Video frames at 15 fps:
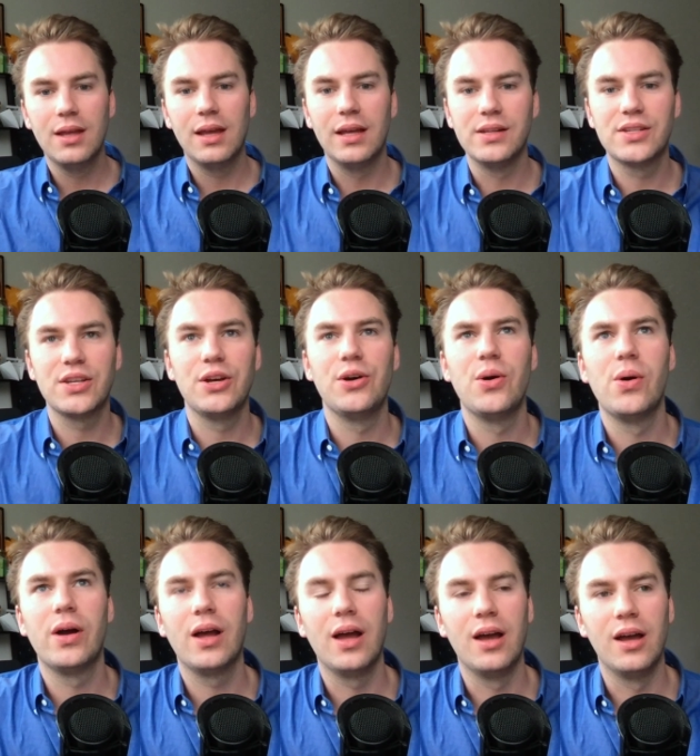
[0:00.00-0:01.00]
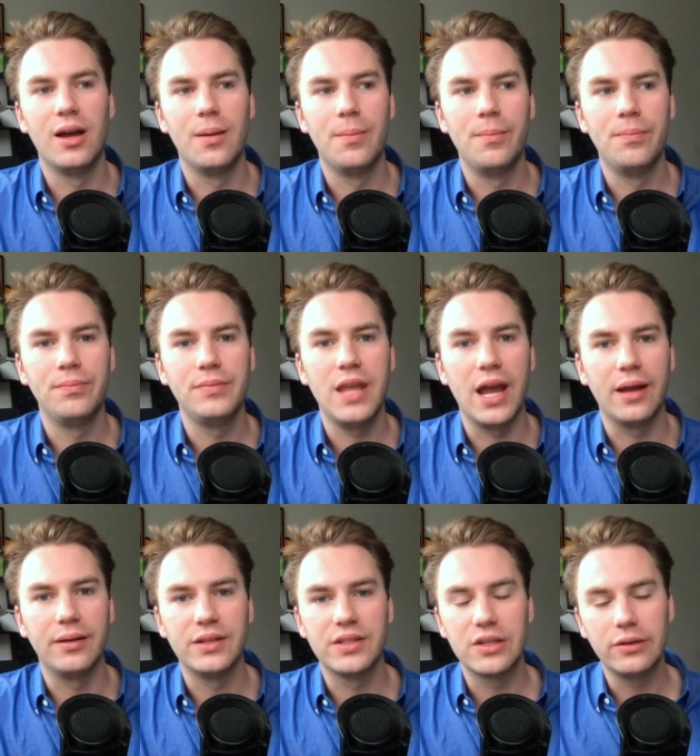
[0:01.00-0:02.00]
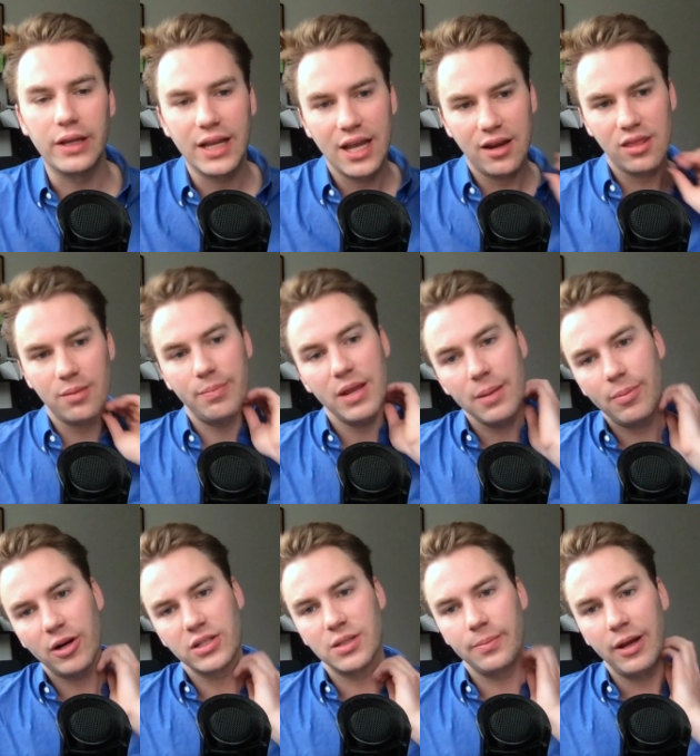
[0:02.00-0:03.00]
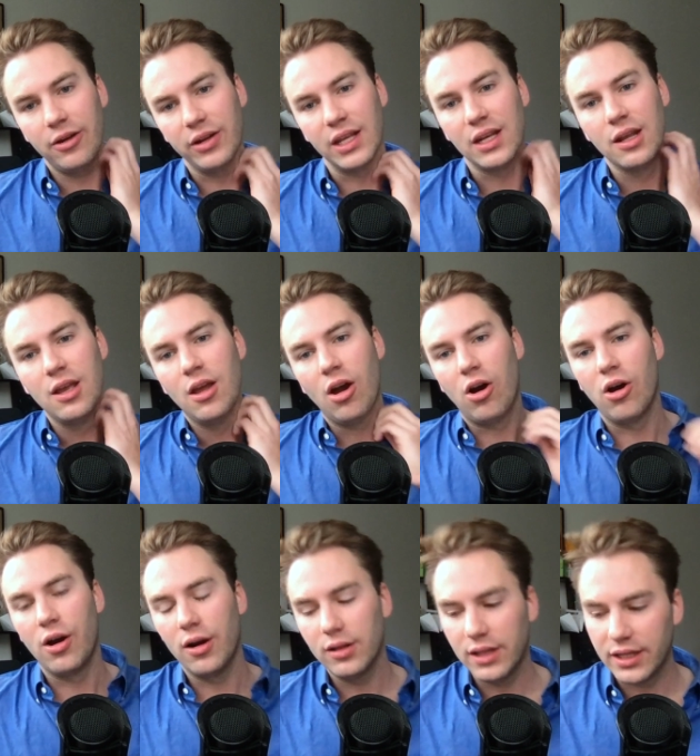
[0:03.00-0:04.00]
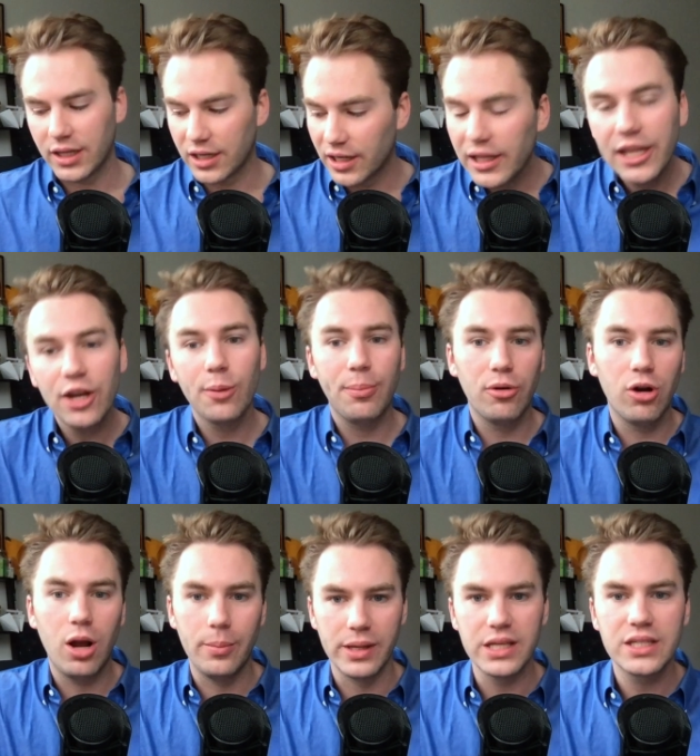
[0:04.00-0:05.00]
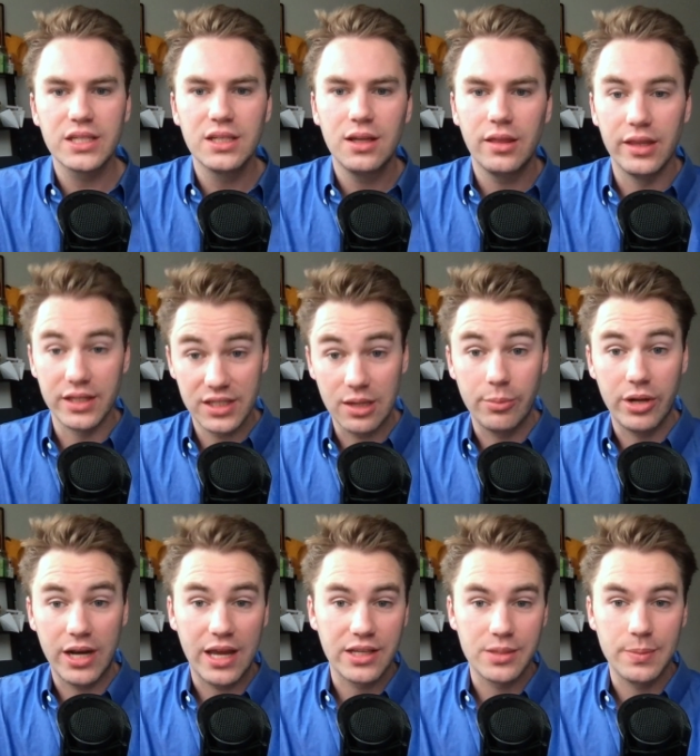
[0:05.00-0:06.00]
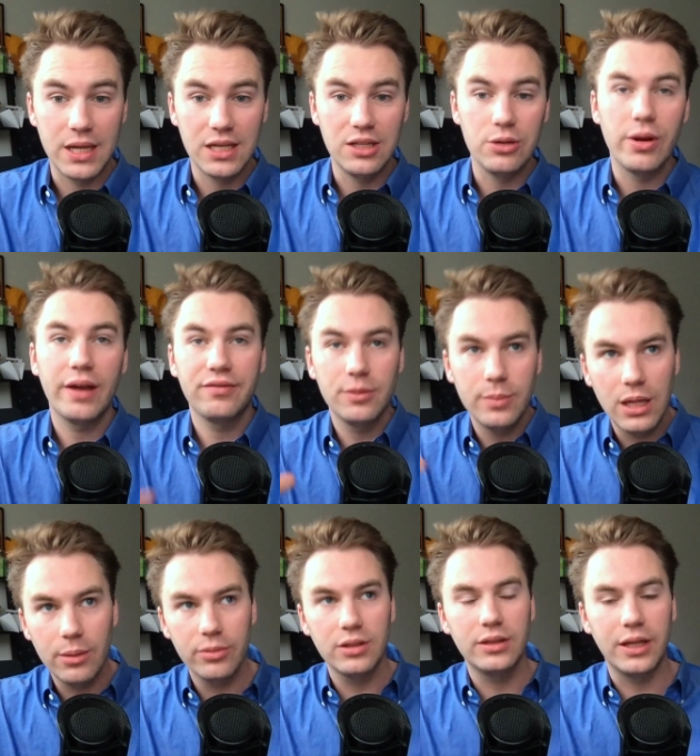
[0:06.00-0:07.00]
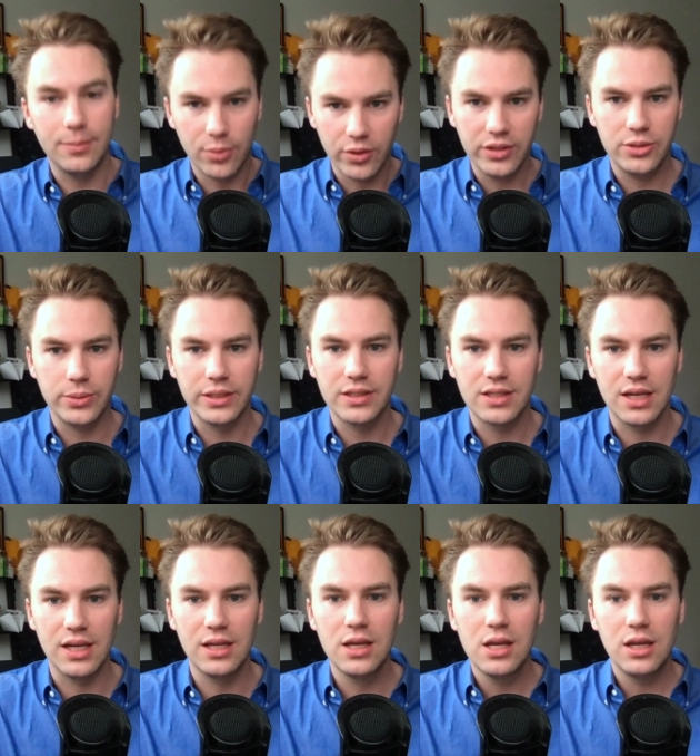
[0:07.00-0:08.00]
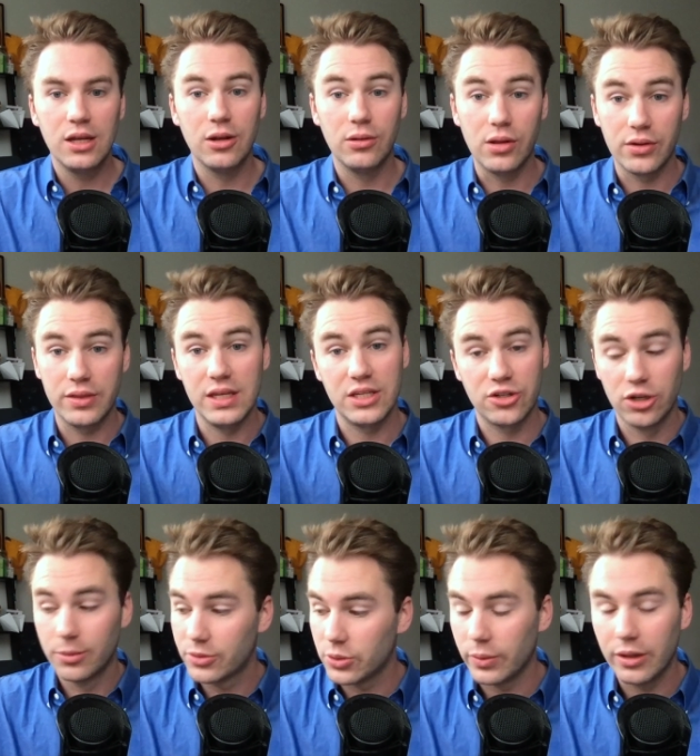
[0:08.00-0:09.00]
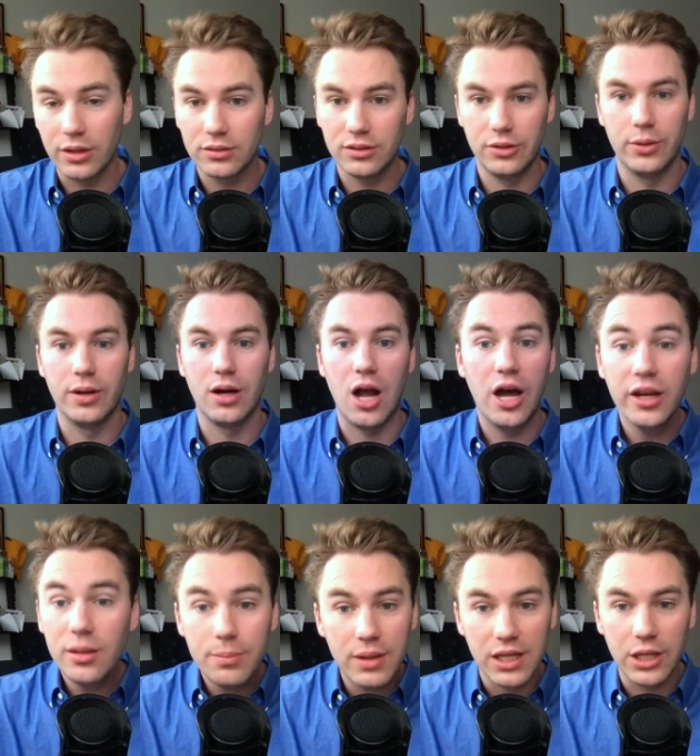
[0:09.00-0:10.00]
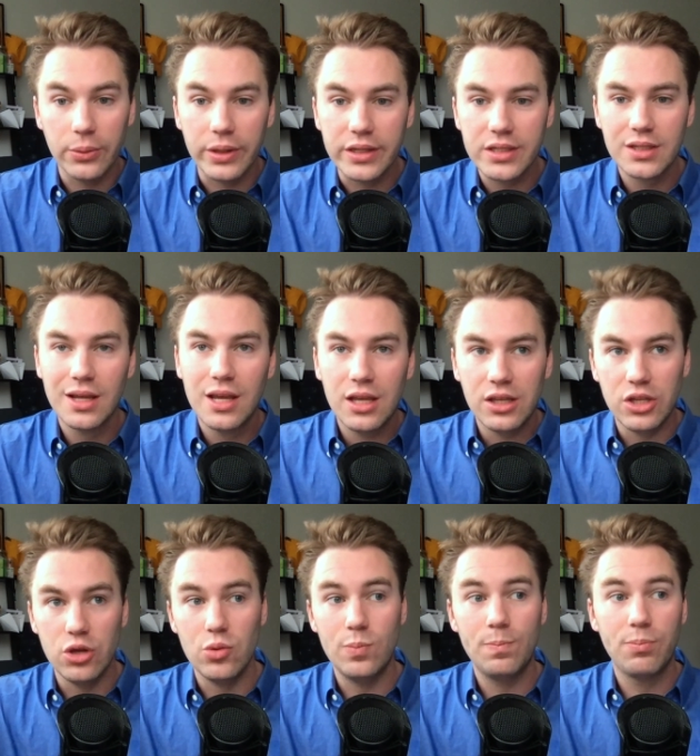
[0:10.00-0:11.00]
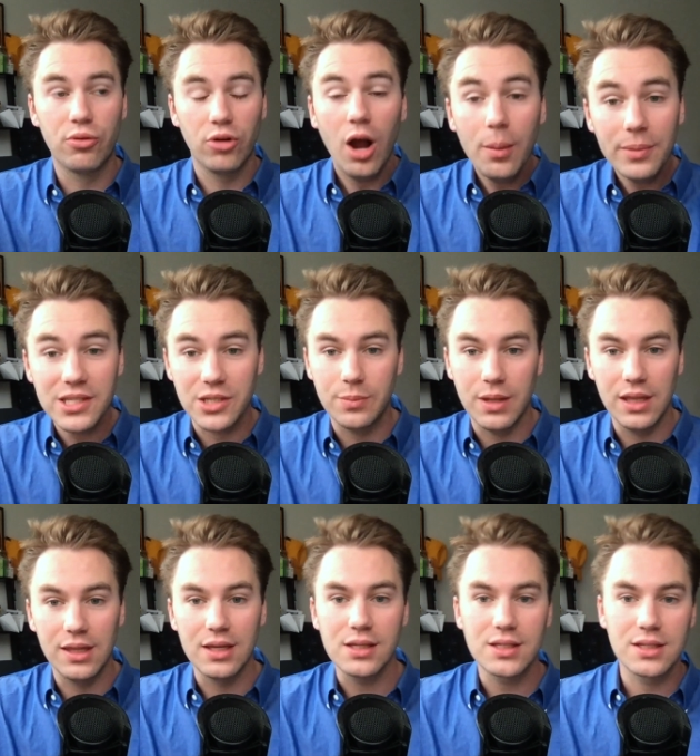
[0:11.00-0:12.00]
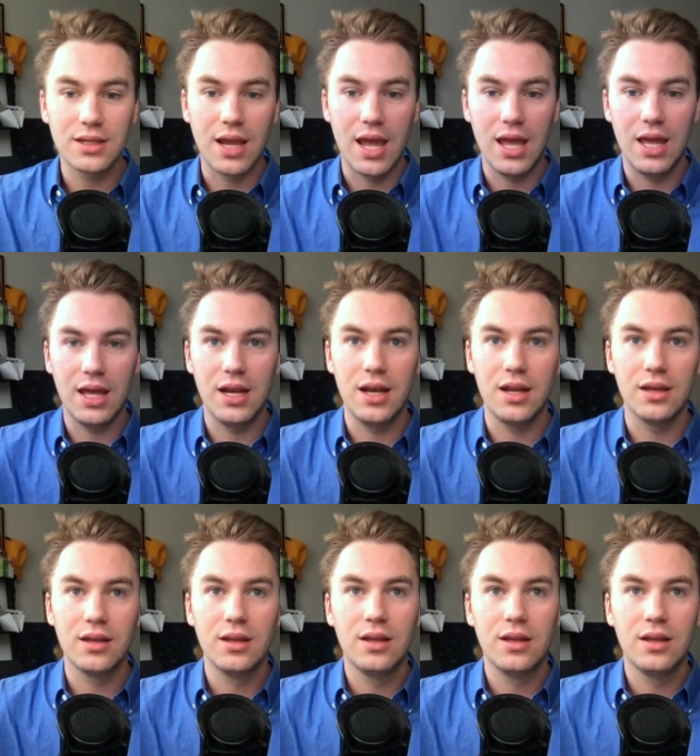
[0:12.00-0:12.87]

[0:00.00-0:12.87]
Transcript: And so and so kind of the big parts about it are a clear promise that someone has made. You have to be able to point to it and say, look, these terms were unambiguous, you promised me this, and